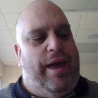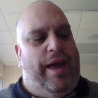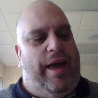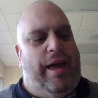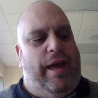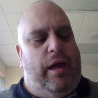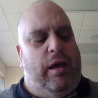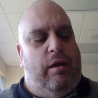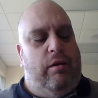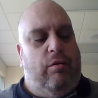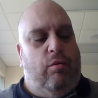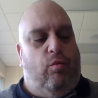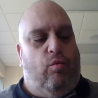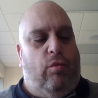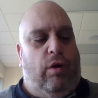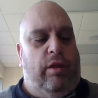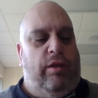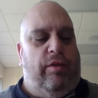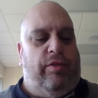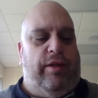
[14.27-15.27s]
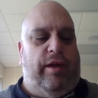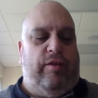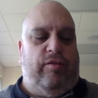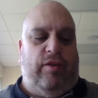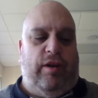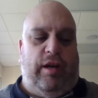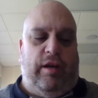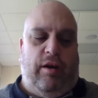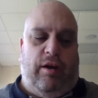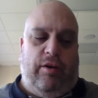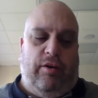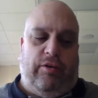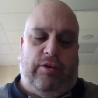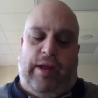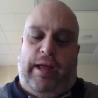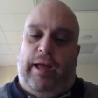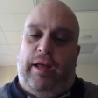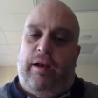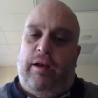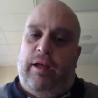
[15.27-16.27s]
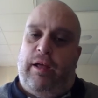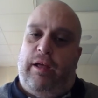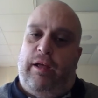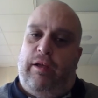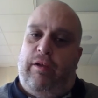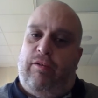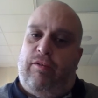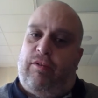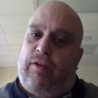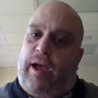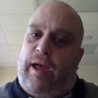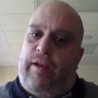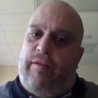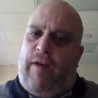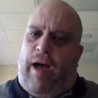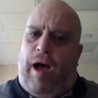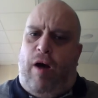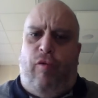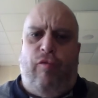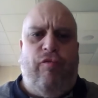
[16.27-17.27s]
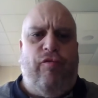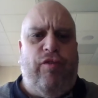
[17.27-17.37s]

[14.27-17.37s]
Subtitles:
And one of the things you need to understand is kind of how